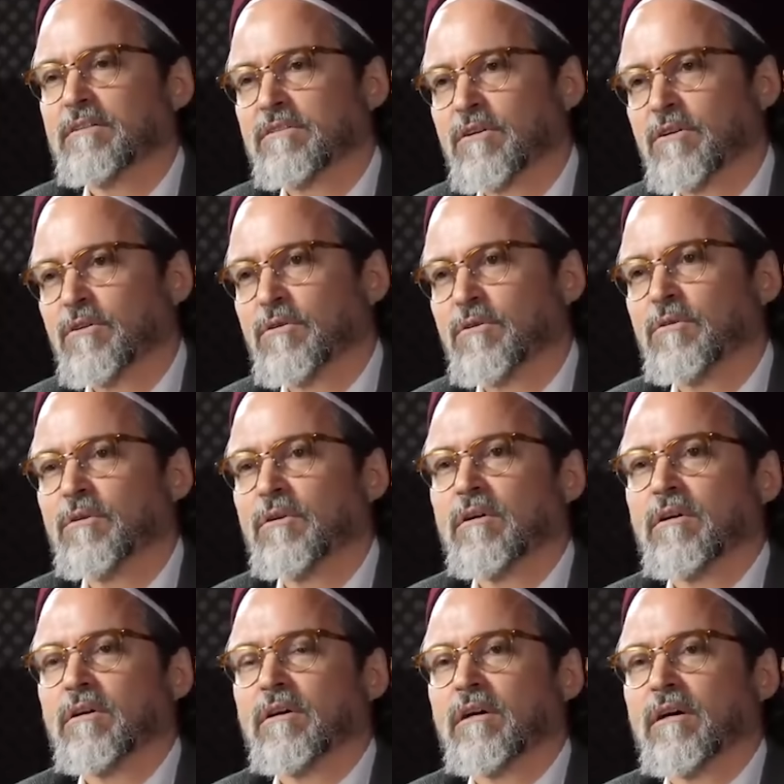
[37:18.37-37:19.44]
So
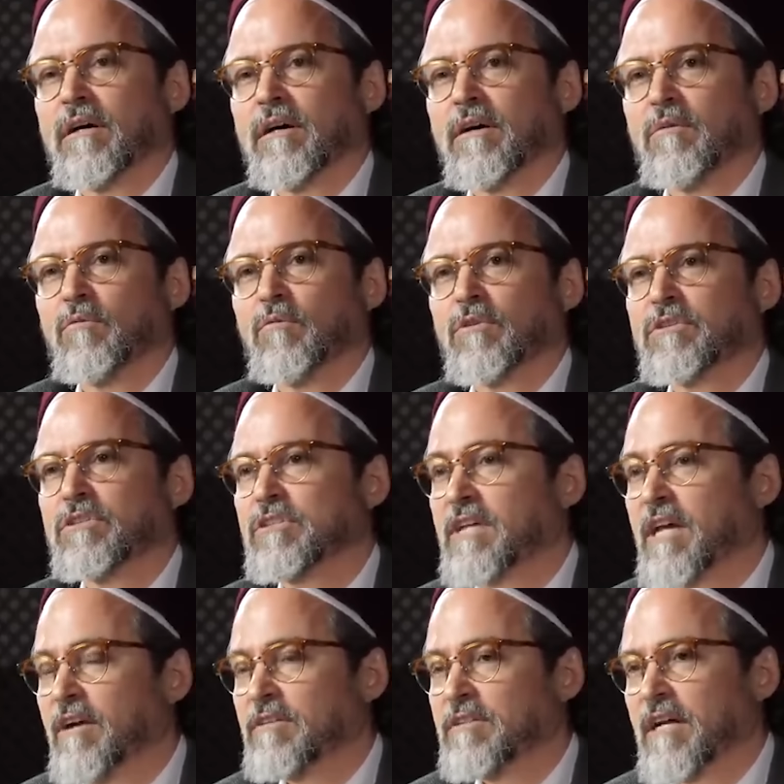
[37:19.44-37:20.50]
we're
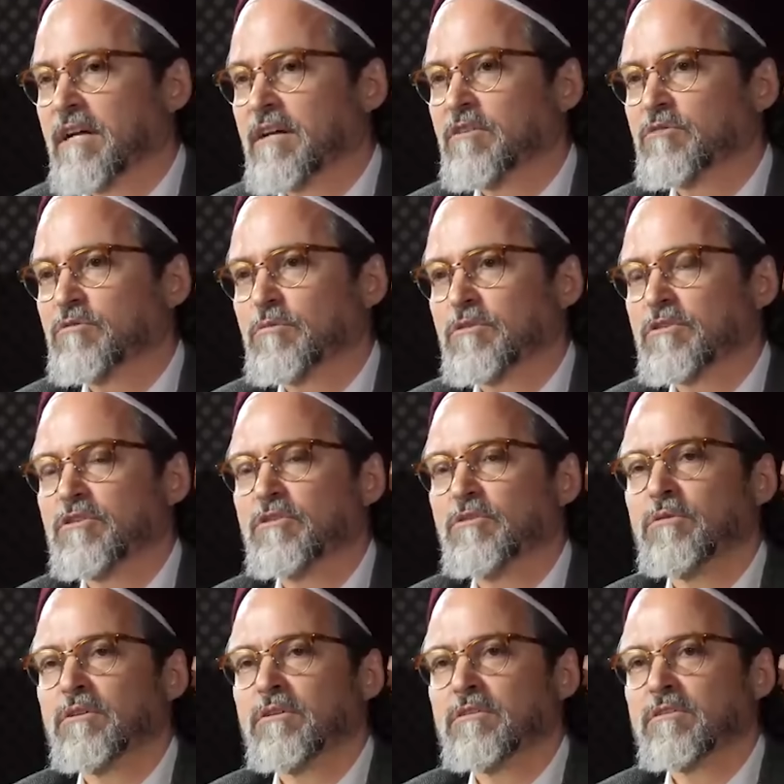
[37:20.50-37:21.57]
just caretakers, we're
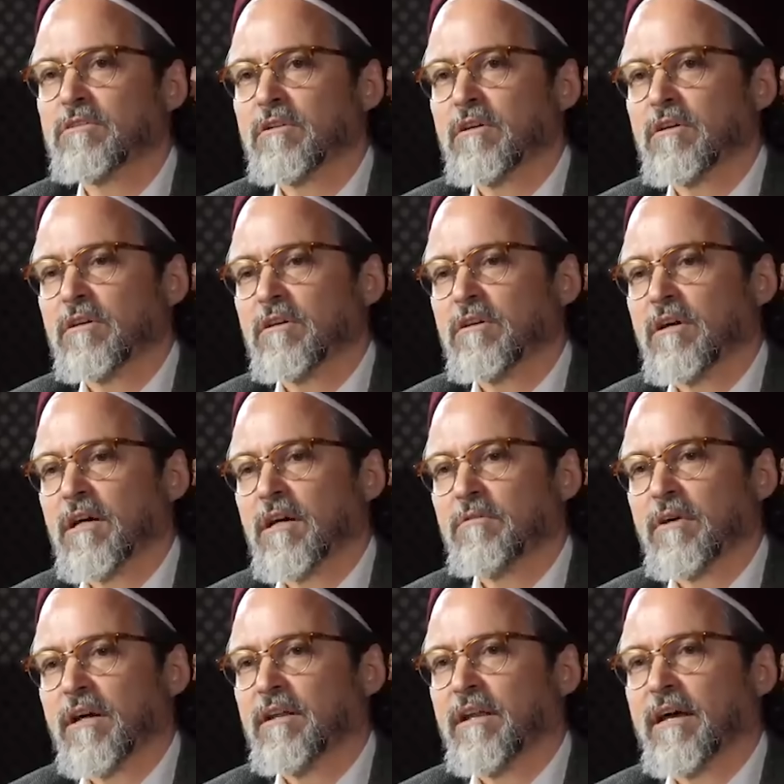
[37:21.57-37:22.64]
stewards
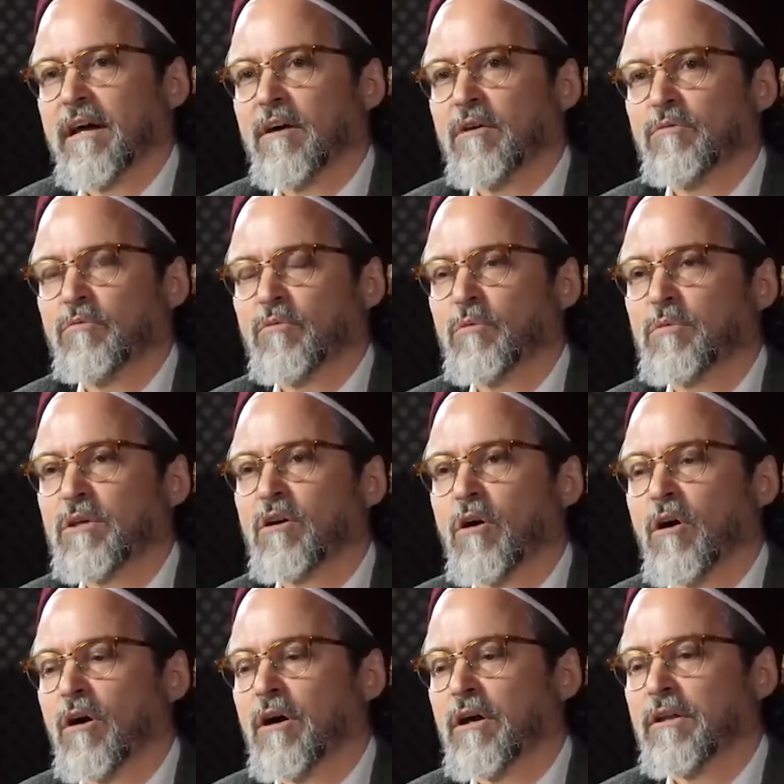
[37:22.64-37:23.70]
right now, and we'll be
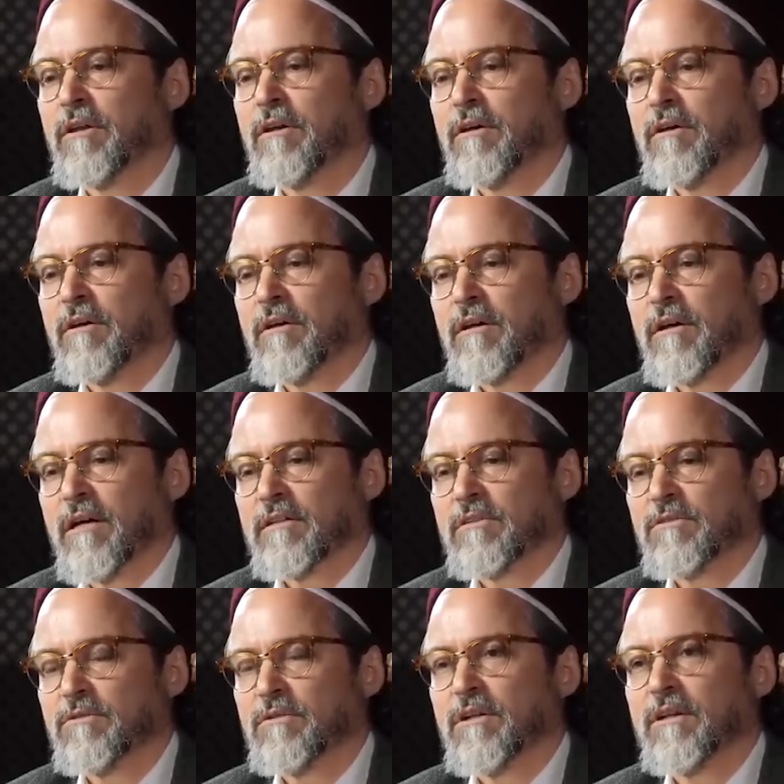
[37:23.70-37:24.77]
gone
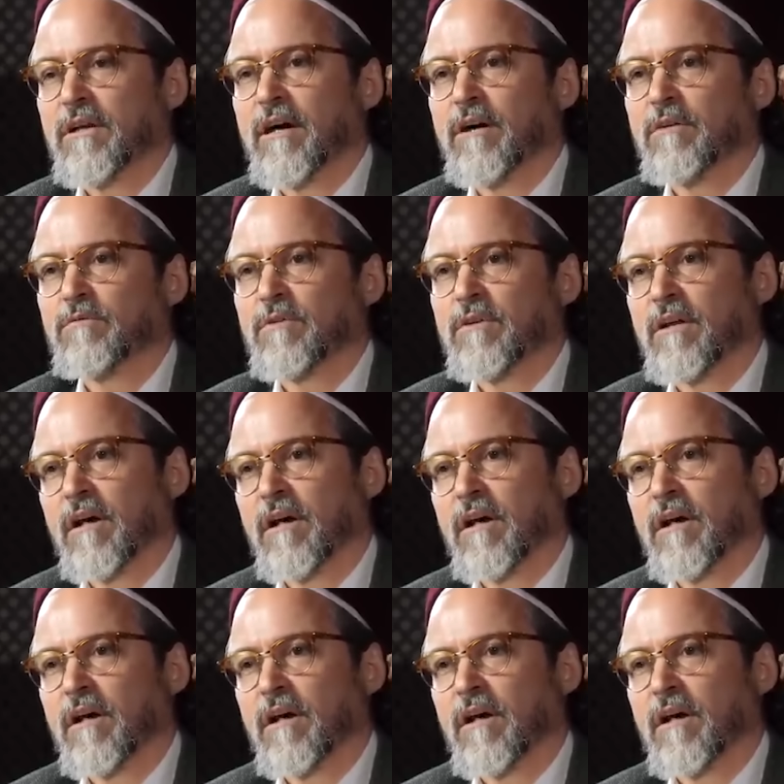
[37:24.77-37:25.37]
soon enough.